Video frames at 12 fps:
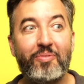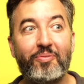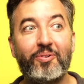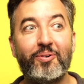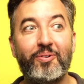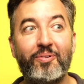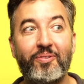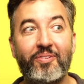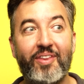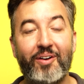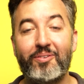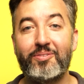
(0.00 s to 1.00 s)
through
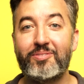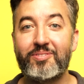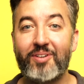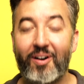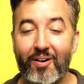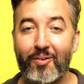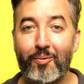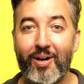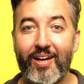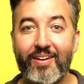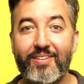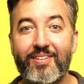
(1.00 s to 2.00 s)
those
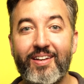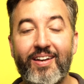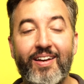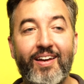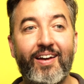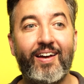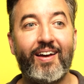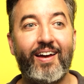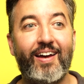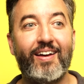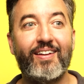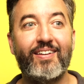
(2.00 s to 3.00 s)
hallways.
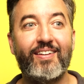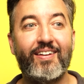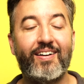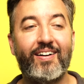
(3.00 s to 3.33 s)
And